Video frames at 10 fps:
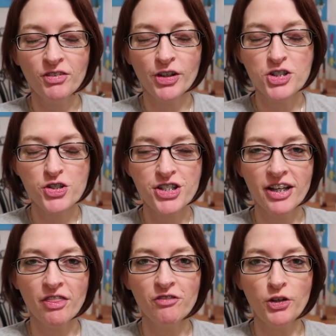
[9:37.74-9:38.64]
interested
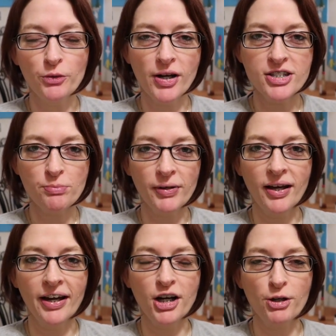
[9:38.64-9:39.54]
in the full recipe.
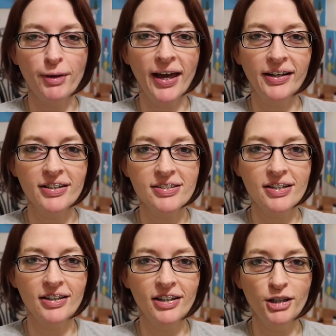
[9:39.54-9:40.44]
High Carb Hannah's
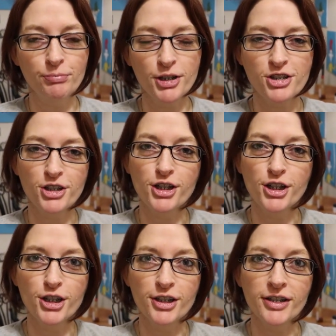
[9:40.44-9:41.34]
books
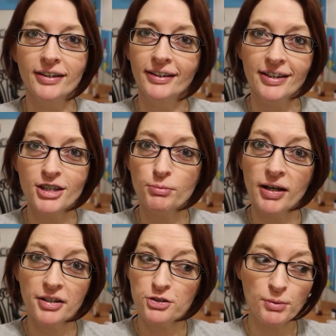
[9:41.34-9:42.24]
are linked in
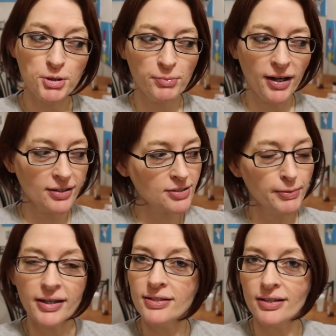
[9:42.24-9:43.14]
my description box
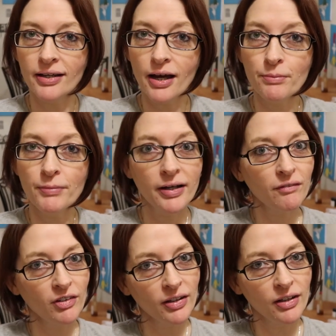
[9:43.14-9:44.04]
because I am an
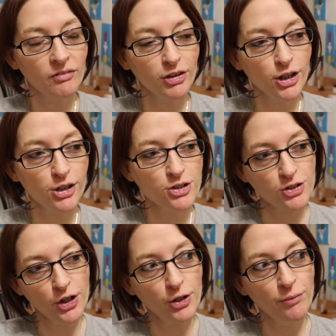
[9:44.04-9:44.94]
affiliate for her,
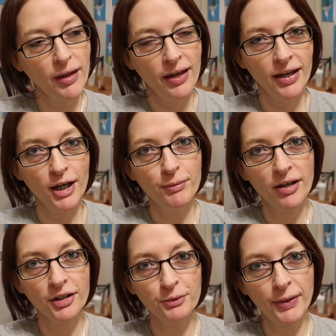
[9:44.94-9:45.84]
so I'm
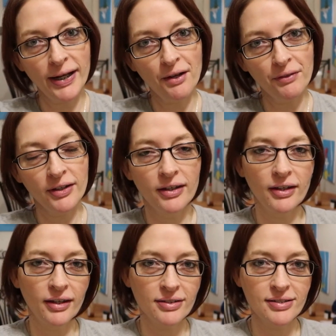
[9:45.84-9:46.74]
not going to write out the
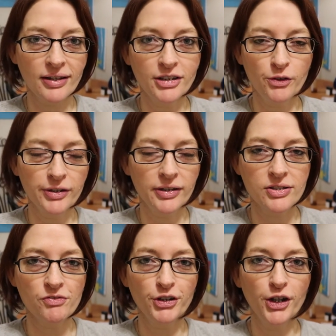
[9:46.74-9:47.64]
exact
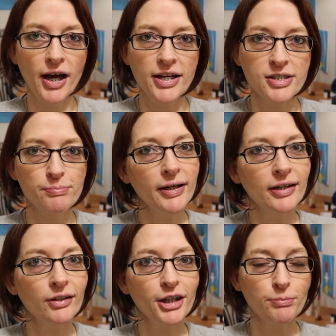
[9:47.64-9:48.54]
ingredients for you guys,
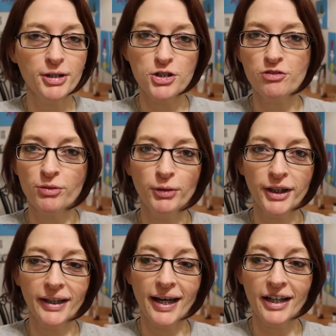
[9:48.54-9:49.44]
but you get the picture from
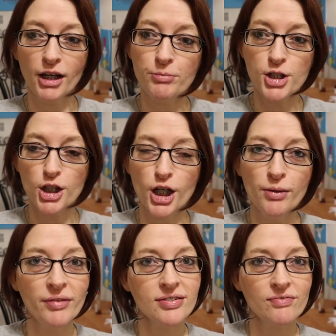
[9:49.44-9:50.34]
looking at it, I'm
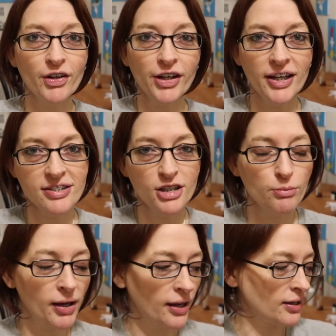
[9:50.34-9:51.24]
sure. It's very easy to
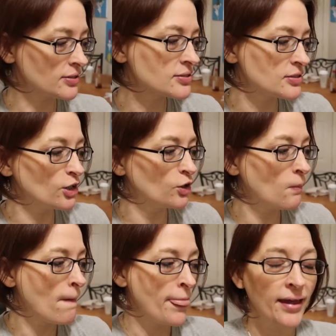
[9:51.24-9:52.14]
make. So
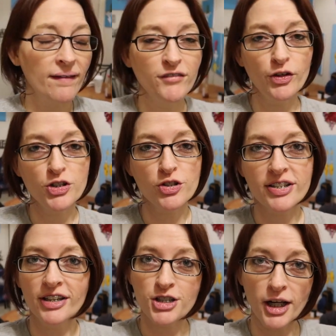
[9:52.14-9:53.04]
if you're
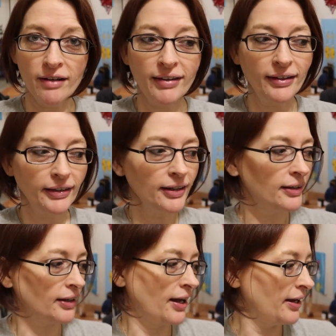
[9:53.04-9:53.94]
interested, check out that
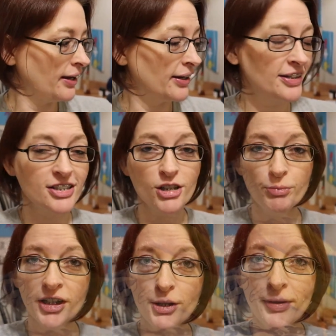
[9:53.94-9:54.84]
link, and I'm
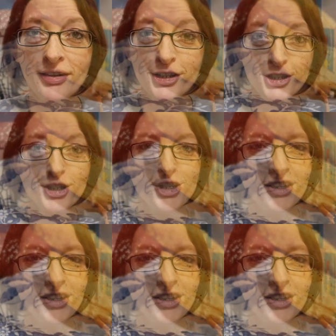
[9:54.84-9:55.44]
going to eat my lunch.